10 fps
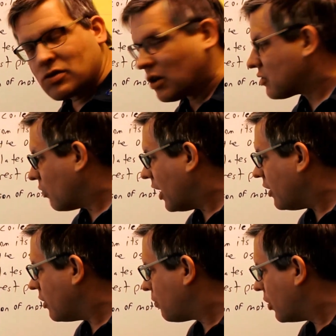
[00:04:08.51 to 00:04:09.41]
So that's why I
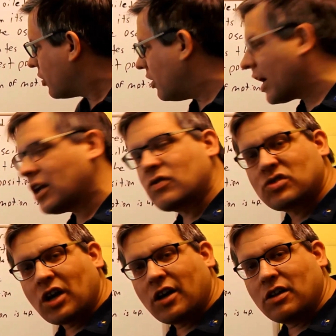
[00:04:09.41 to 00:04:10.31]
need to put the negative
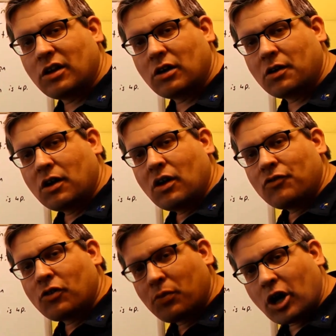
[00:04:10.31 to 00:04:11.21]
sign in there
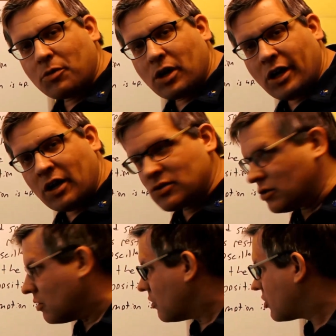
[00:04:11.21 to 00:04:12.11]
for part of my answer.